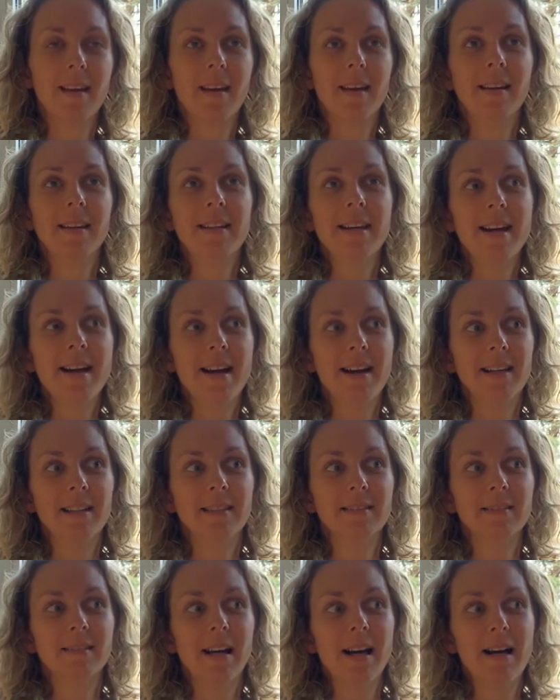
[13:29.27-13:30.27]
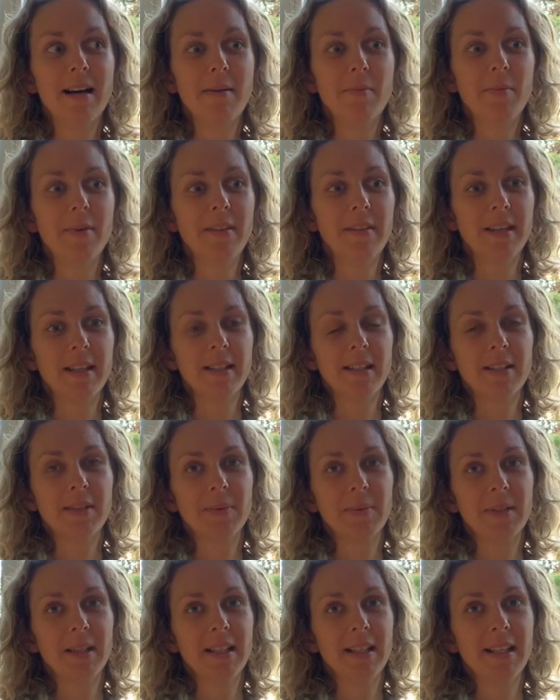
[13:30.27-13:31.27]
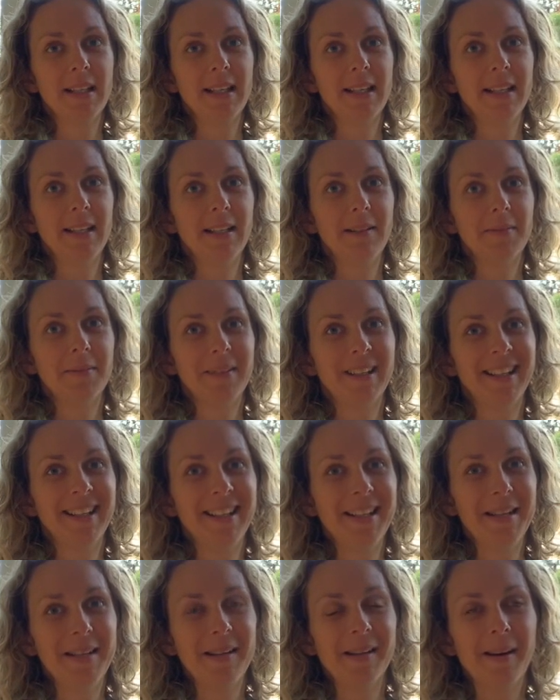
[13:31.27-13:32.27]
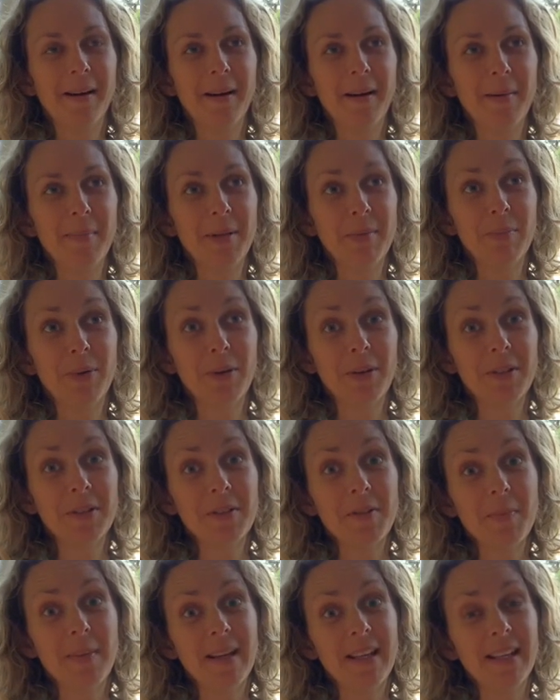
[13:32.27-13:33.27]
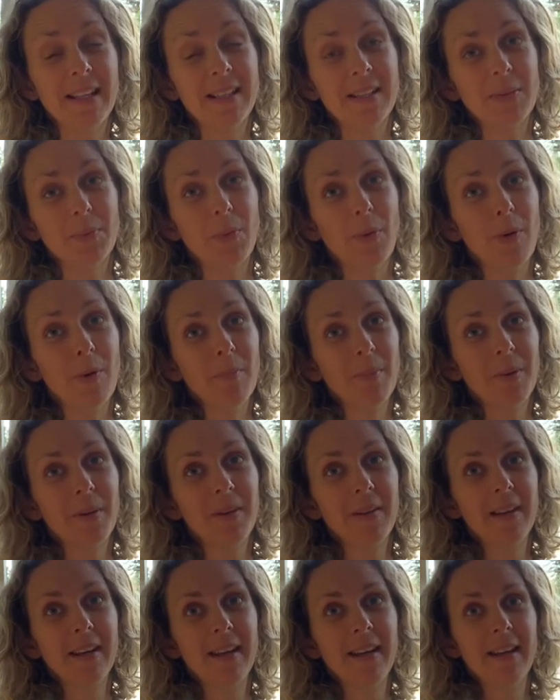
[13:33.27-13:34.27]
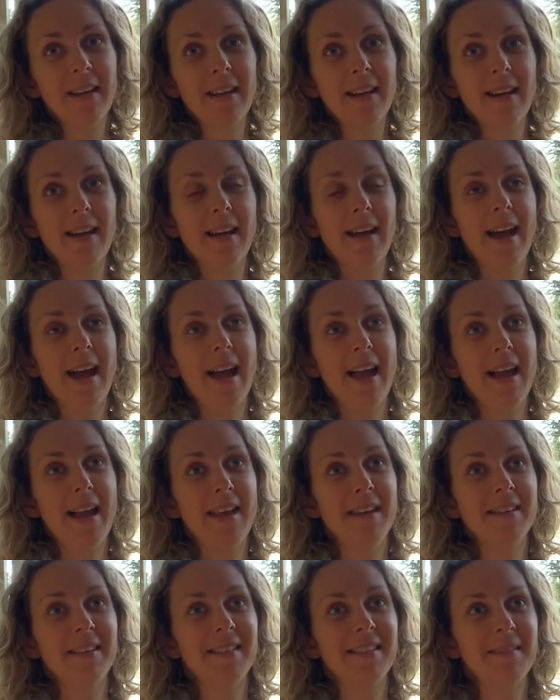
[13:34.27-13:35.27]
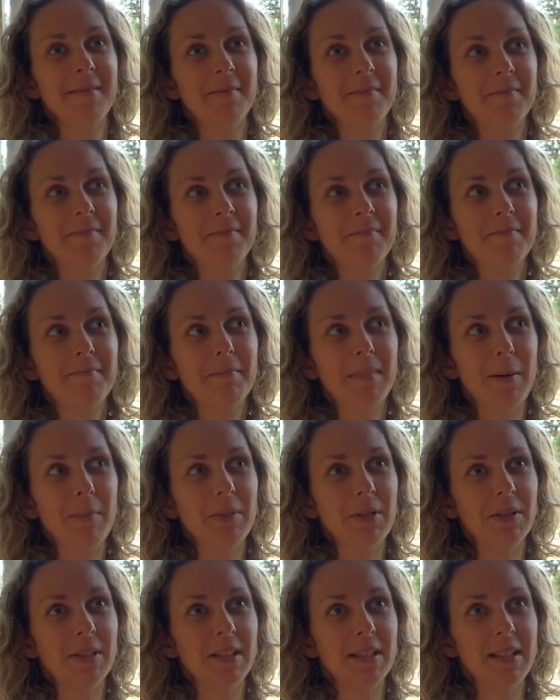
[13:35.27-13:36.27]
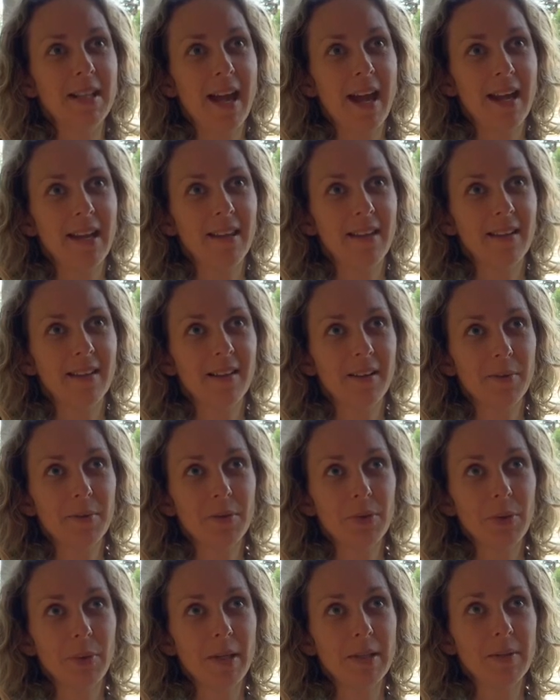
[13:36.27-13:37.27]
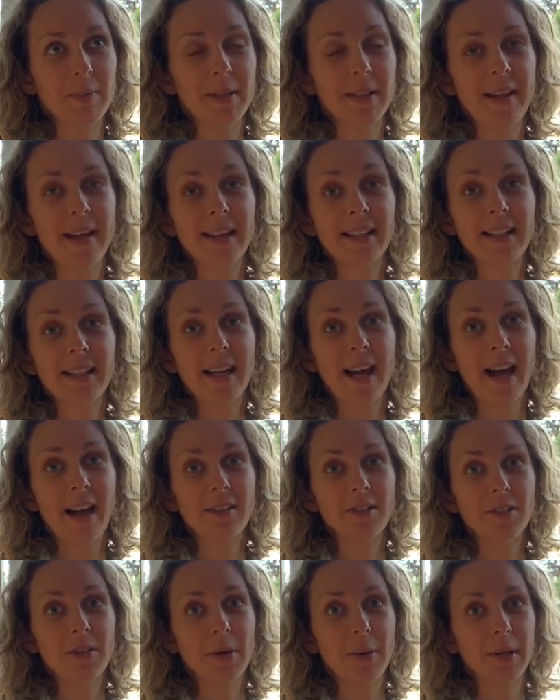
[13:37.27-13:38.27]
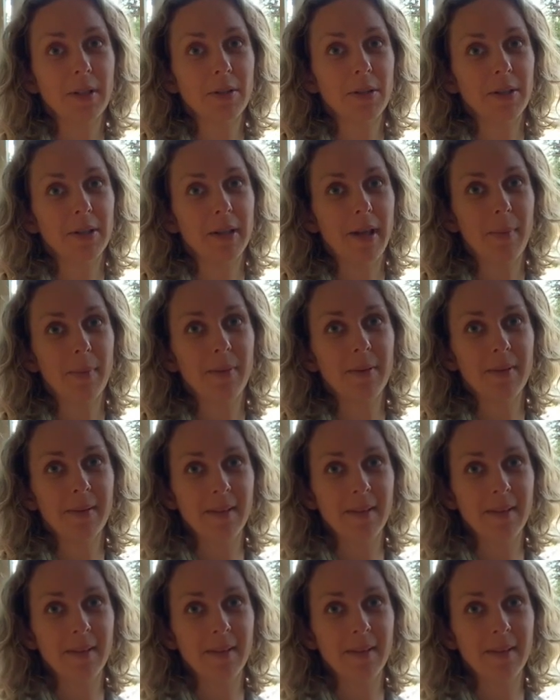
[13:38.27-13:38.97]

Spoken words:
One thing that's really, really important to me is warmth. And Mum used to say that I was always a bit like a cat, you know, I'd curl up